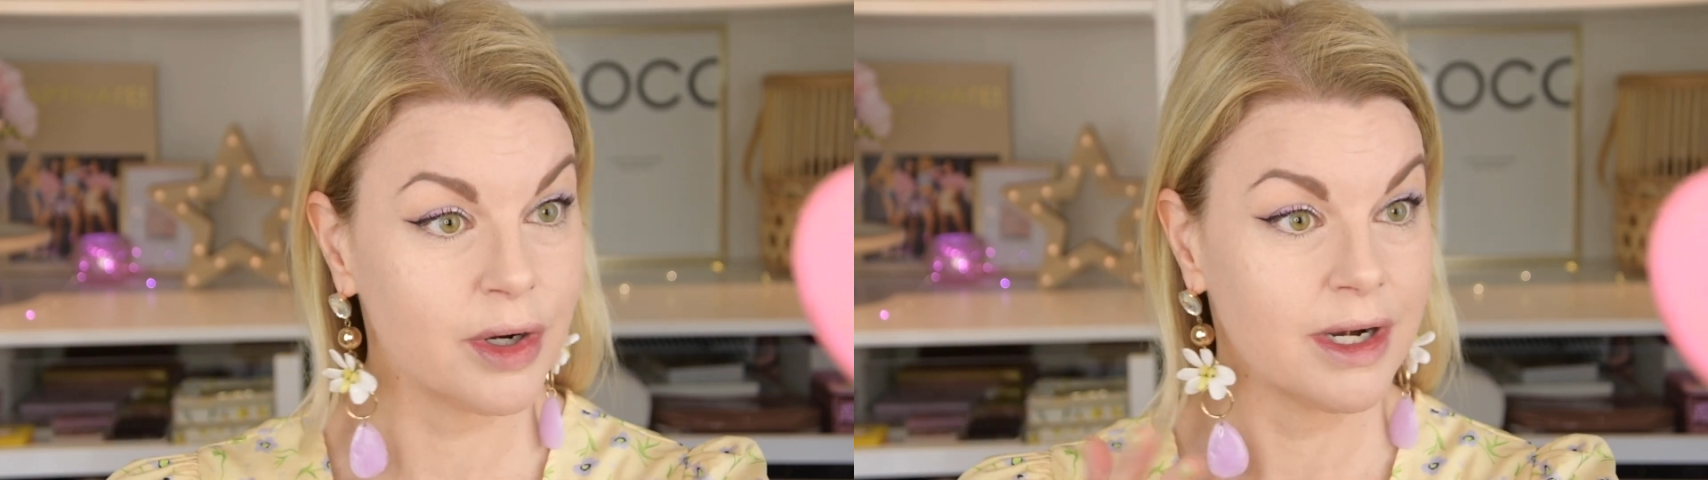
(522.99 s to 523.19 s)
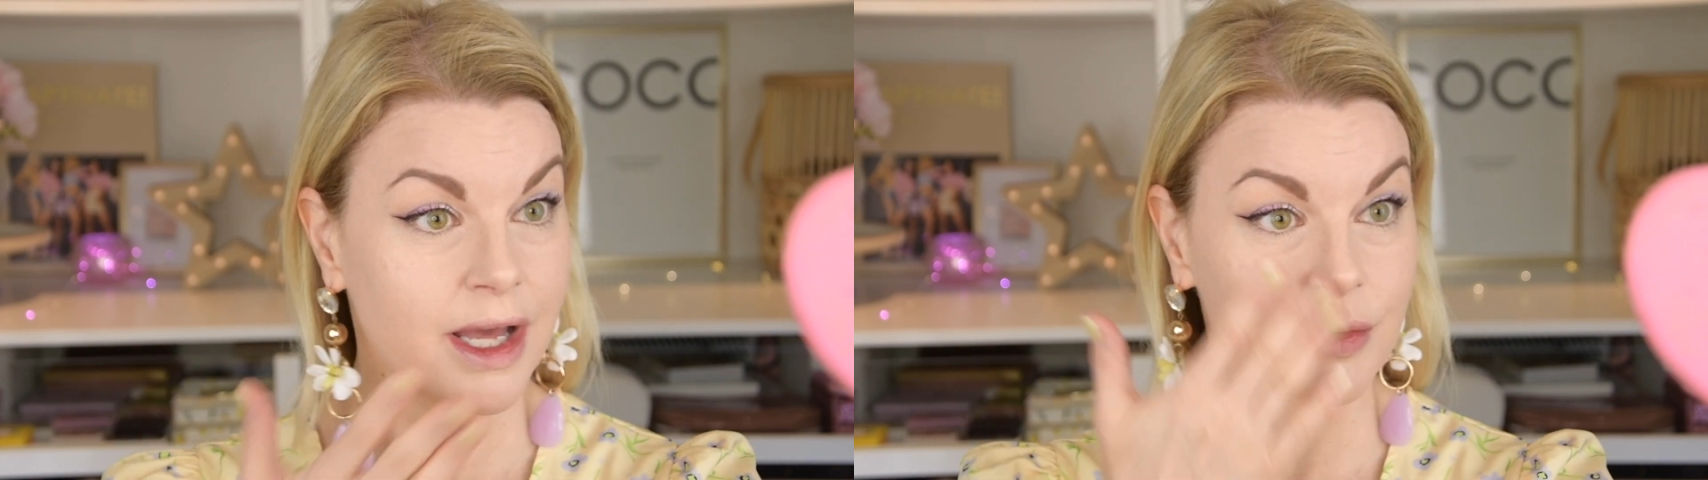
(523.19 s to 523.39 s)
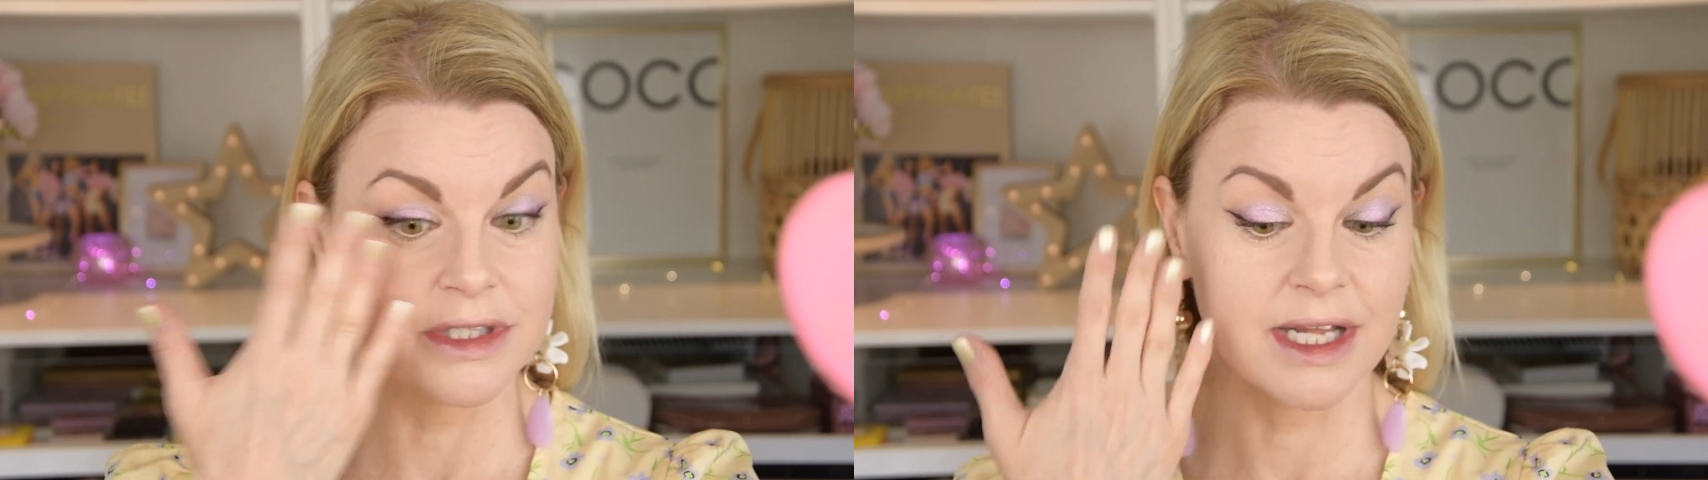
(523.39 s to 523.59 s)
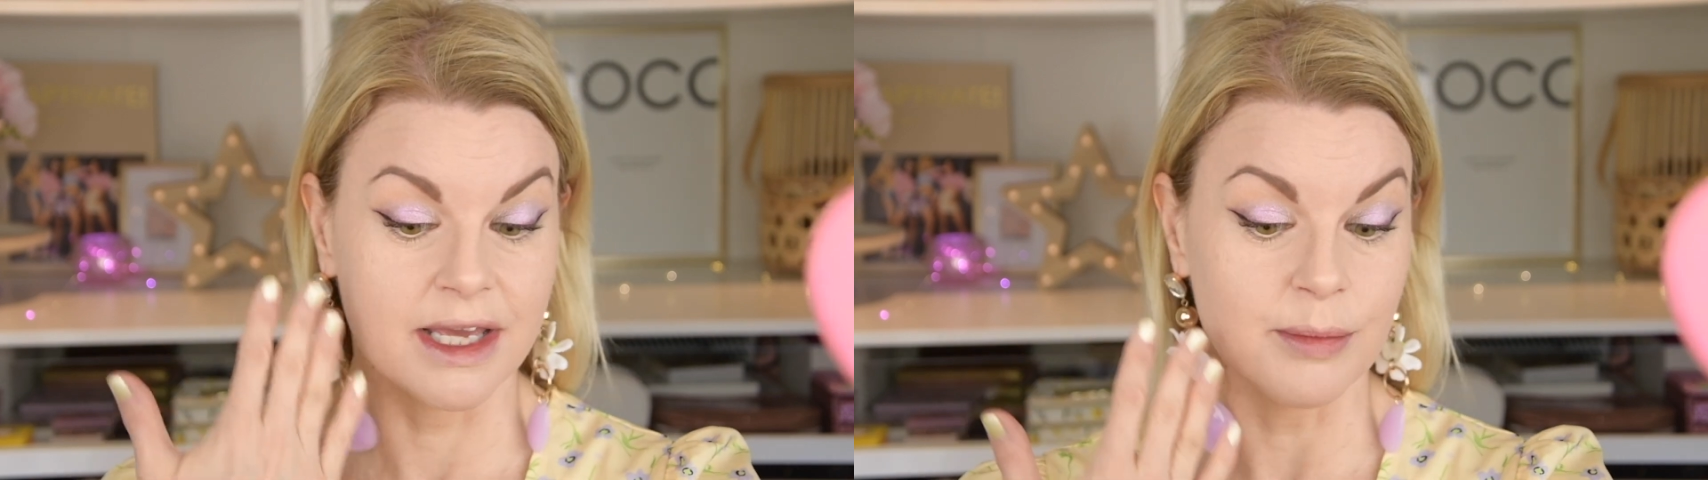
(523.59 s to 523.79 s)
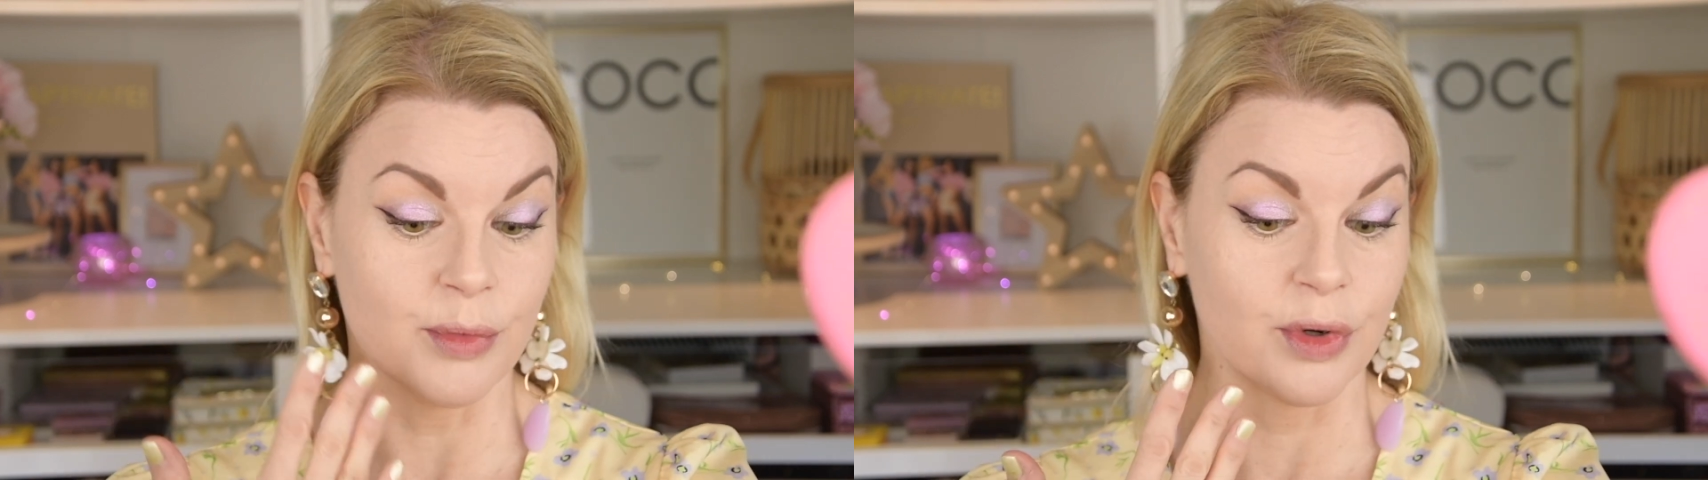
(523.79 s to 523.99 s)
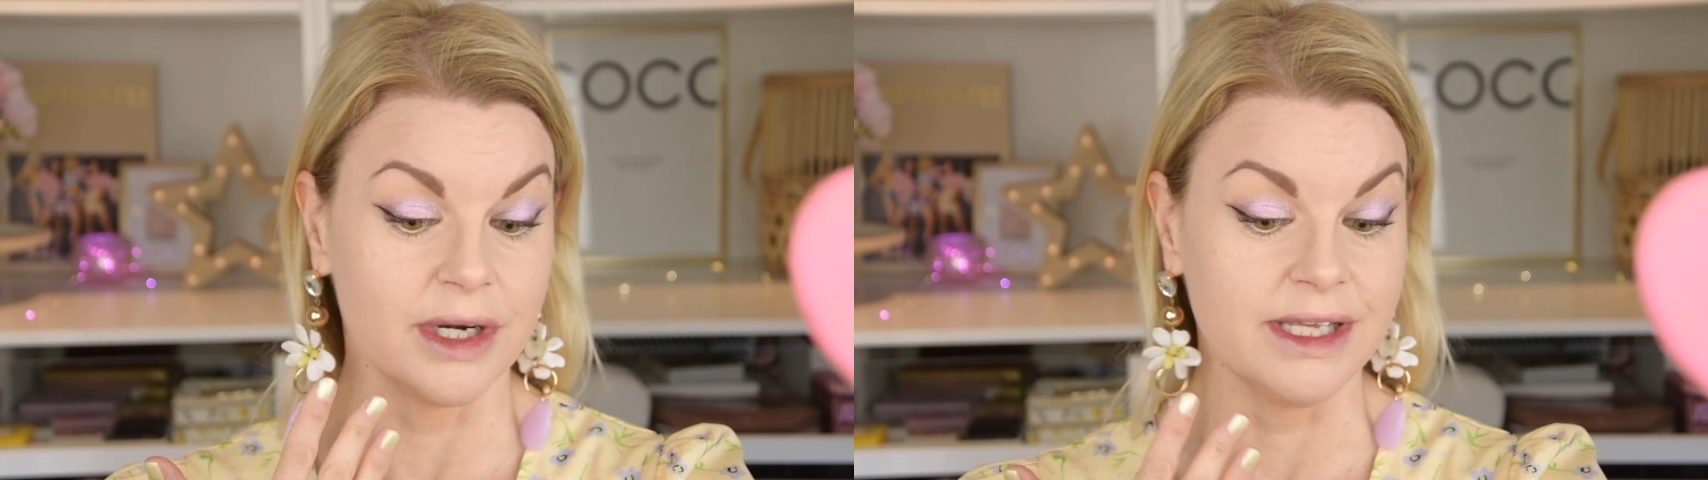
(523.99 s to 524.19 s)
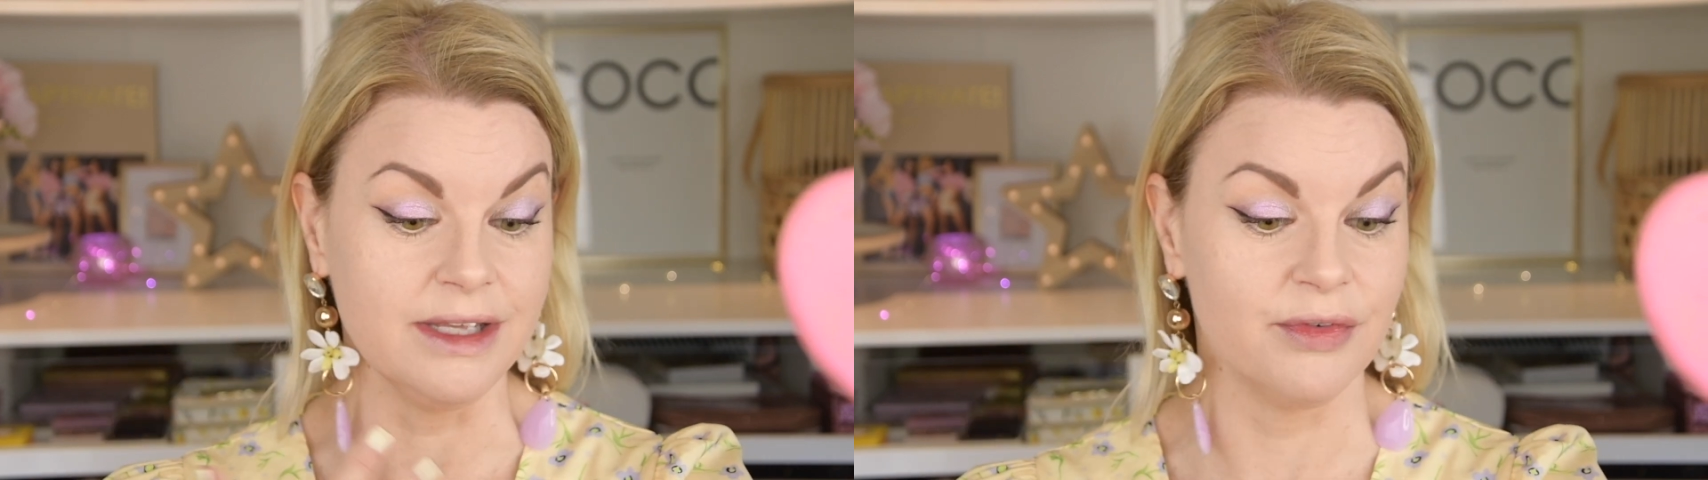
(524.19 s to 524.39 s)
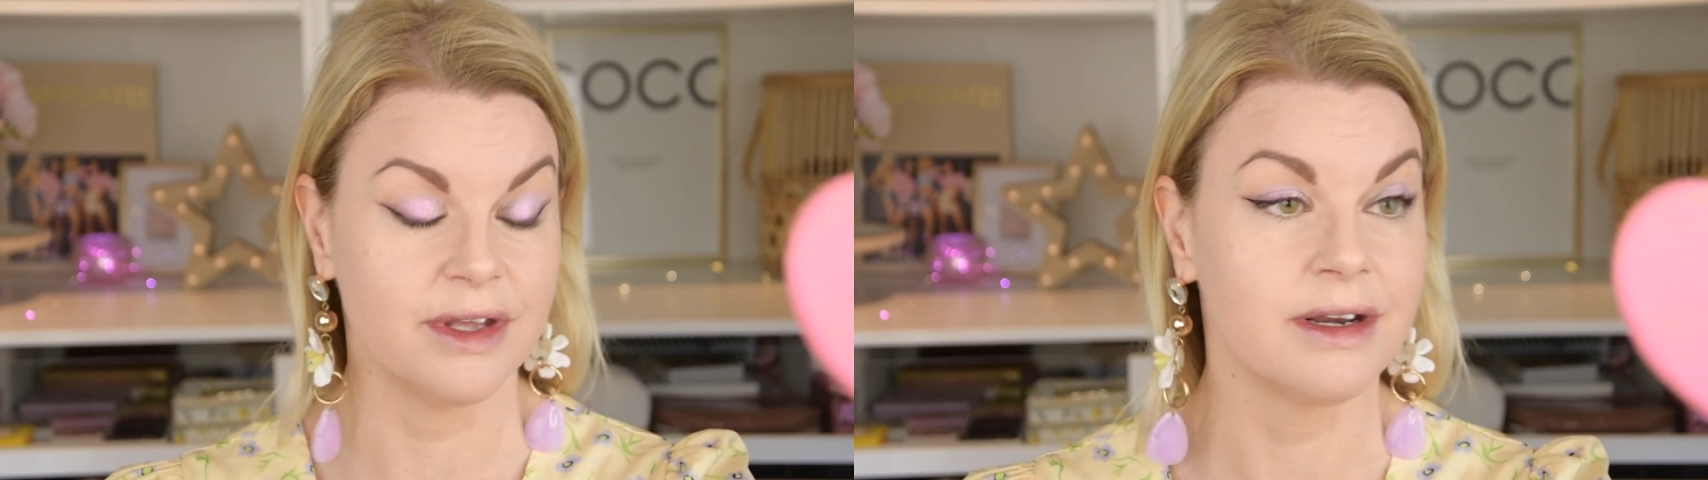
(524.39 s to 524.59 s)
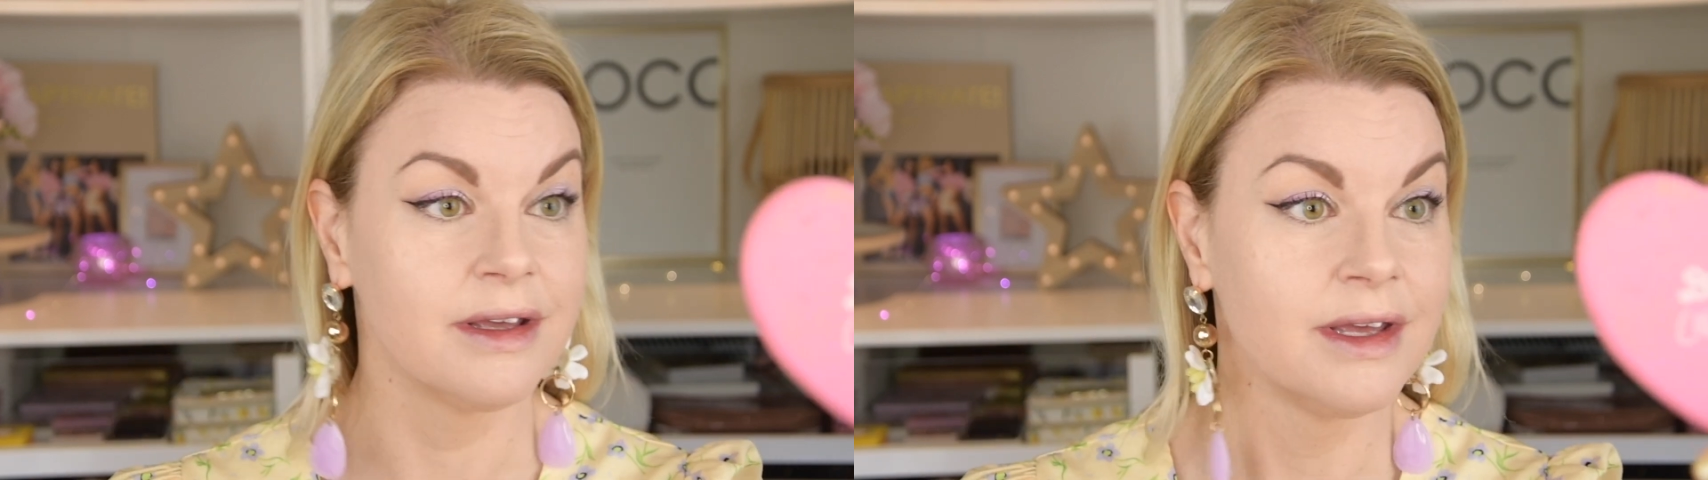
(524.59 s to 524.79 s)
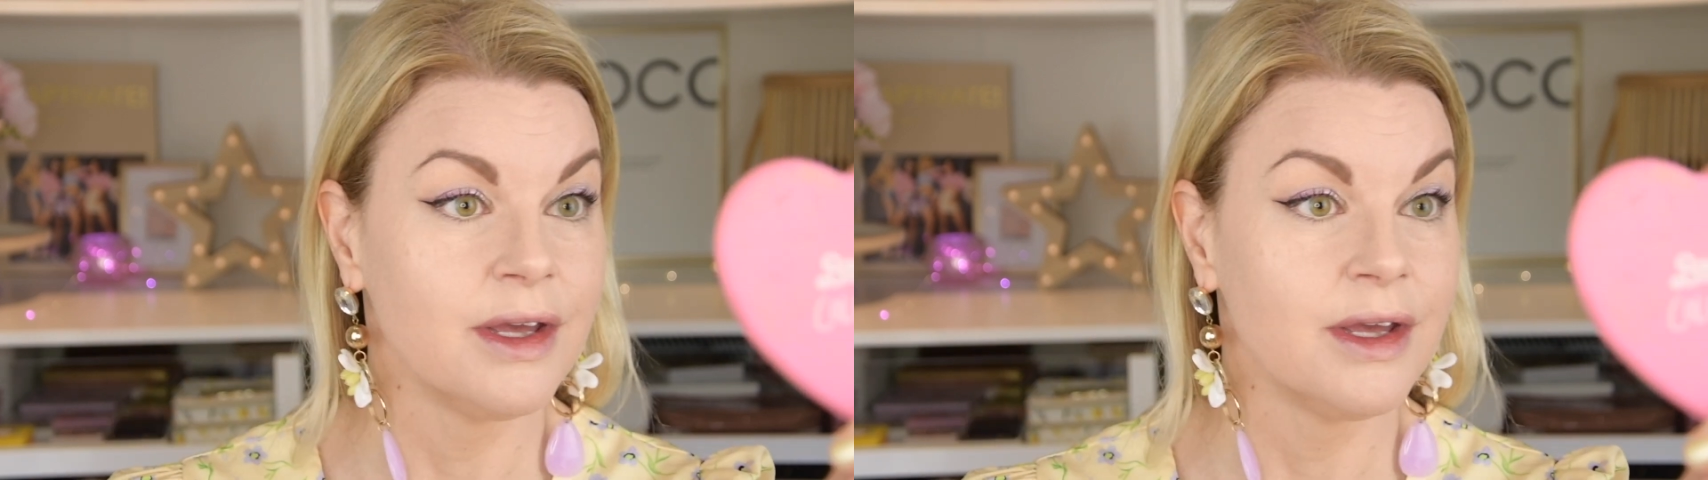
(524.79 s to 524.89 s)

Now it's like more even